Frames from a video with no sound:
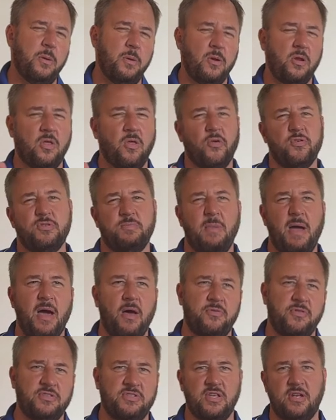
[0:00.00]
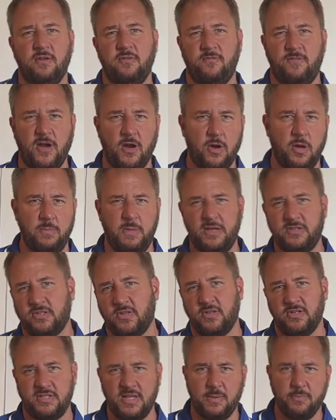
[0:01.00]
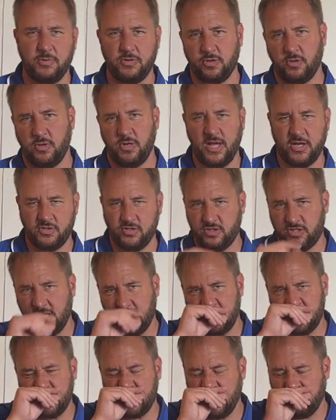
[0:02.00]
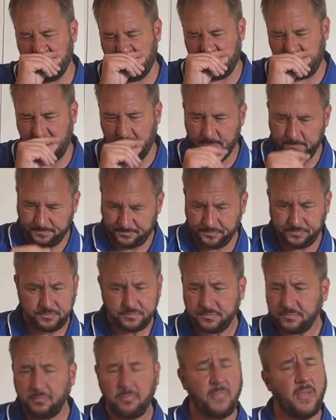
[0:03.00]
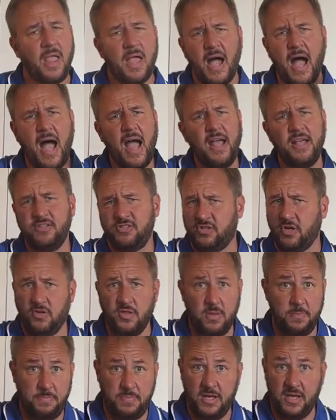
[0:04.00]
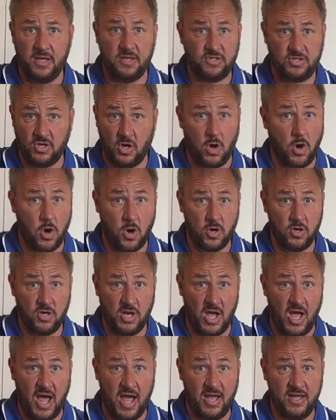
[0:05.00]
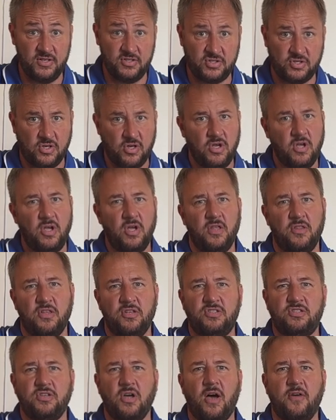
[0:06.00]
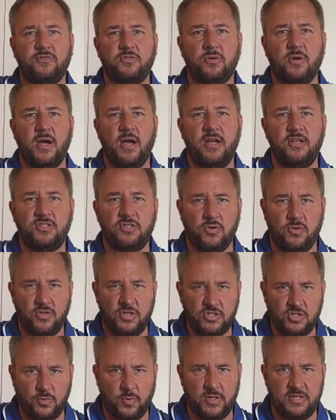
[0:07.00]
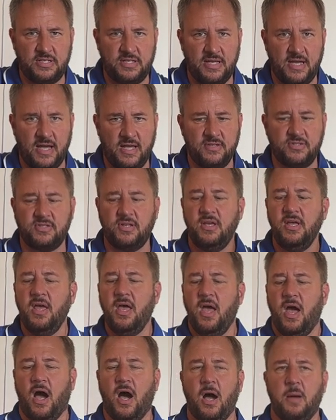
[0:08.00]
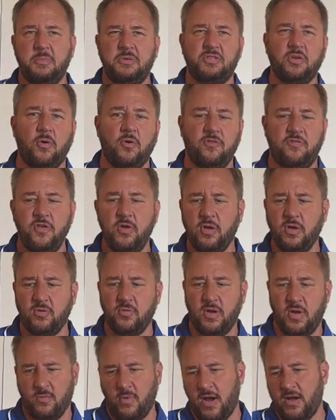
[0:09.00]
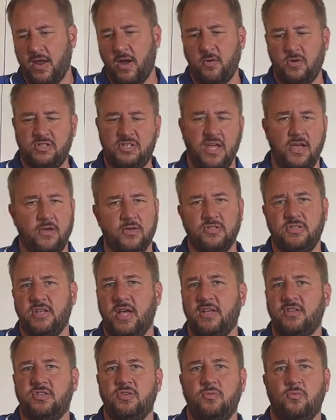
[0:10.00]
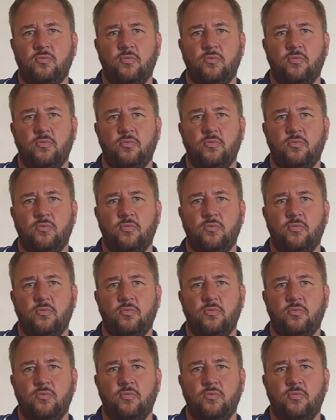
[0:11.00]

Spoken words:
and closed mouth is going to vary based on the temperature and exercise and stuff like that. Eyes, are they big, hard eyes? Are they softer eyes? Or are they squinty eyes? So if you can, and right now her tail's nice.